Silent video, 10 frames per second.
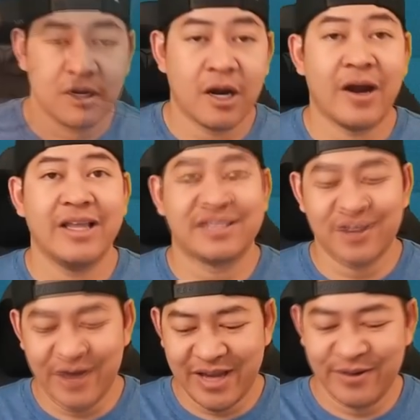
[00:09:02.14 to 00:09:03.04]
All right, let's
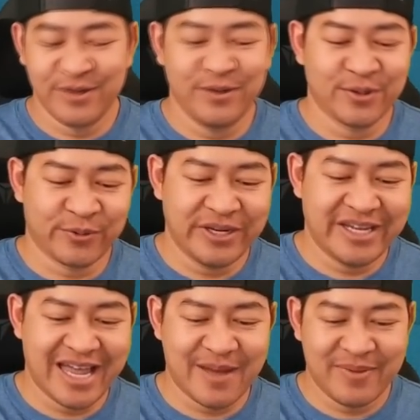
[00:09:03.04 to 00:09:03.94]
go ahead and do the
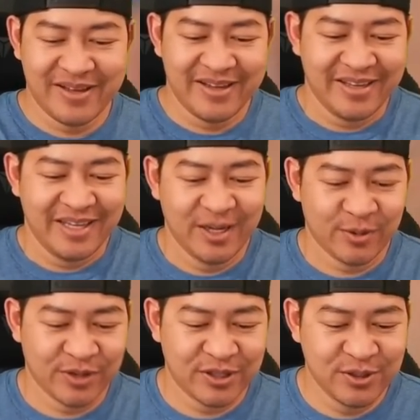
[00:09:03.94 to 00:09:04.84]
recap
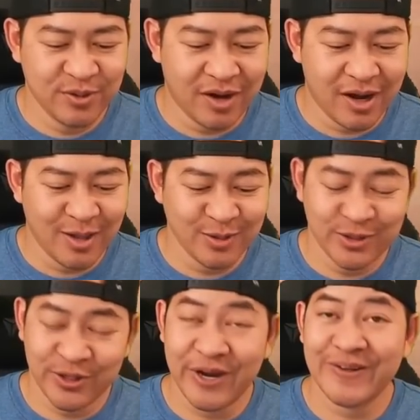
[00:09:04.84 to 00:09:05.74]
here were the two
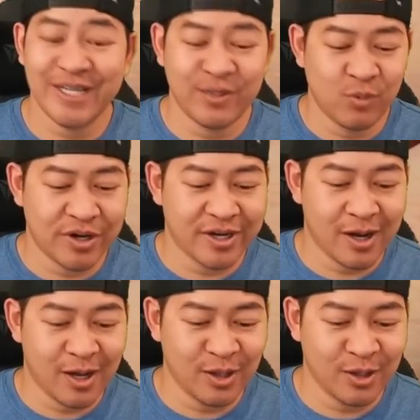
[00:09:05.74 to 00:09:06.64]
hollows. You're guaranteed one
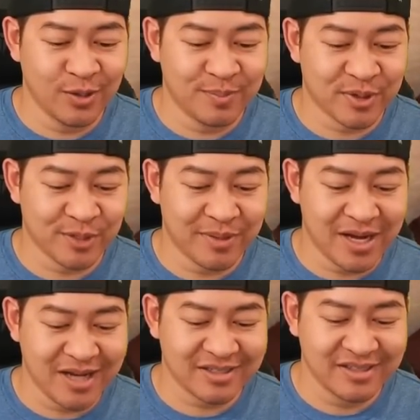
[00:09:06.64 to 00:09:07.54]
hollow per
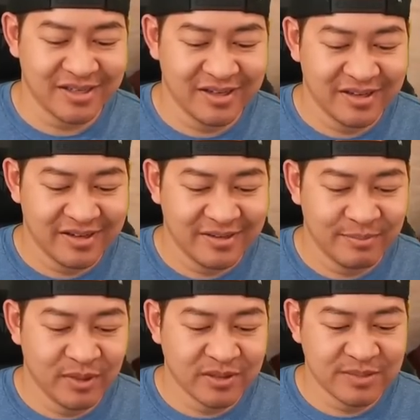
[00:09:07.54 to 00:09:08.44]
box.
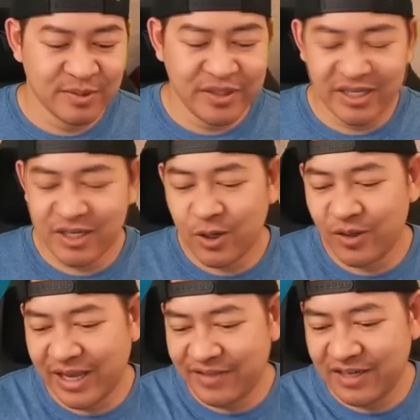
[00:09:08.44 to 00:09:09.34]
Moses Moody and
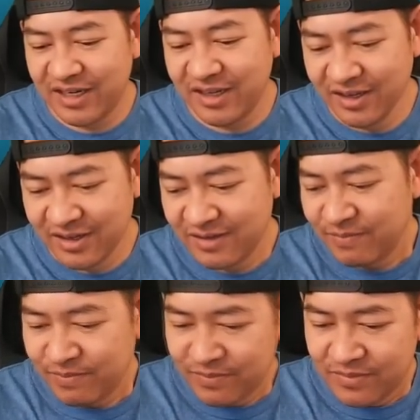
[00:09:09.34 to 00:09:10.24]
Cole Anthony.
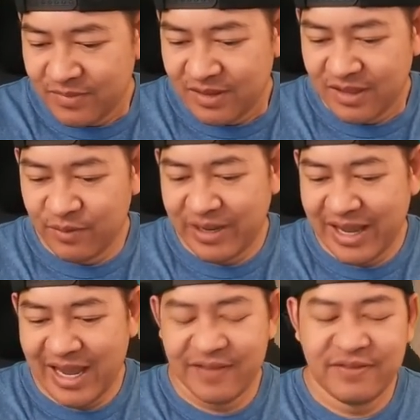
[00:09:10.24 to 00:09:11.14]
Then we
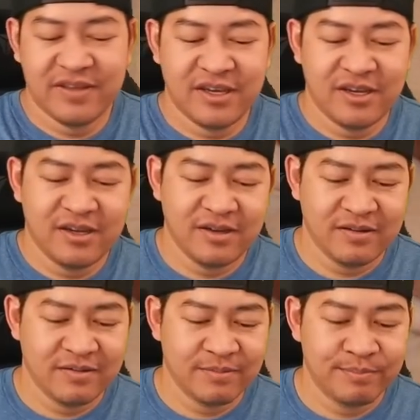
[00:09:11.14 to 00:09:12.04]
had the
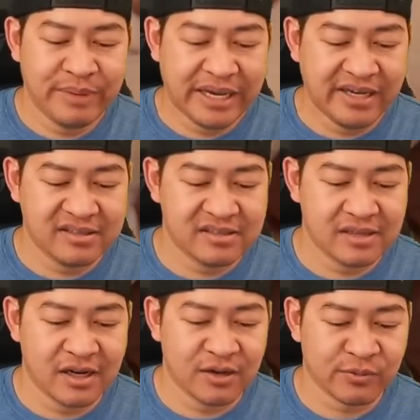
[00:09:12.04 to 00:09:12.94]
base
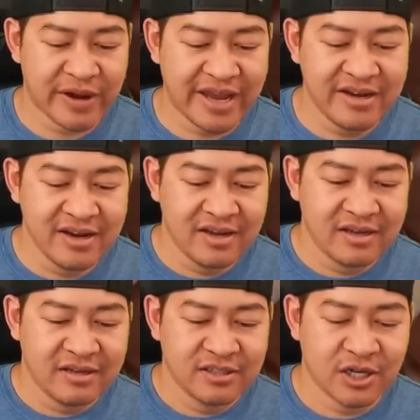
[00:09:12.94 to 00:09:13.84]
uh, red,
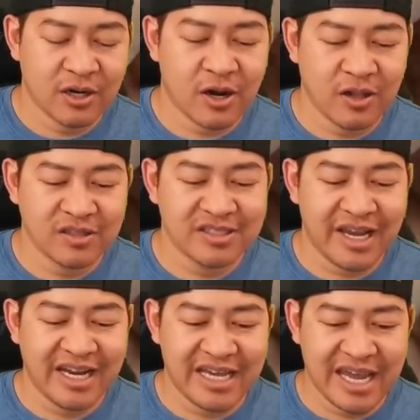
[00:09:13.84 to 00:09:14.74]
John Collins
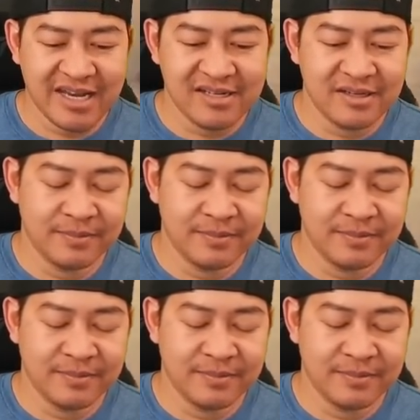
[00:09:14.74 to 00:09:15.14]
to 88.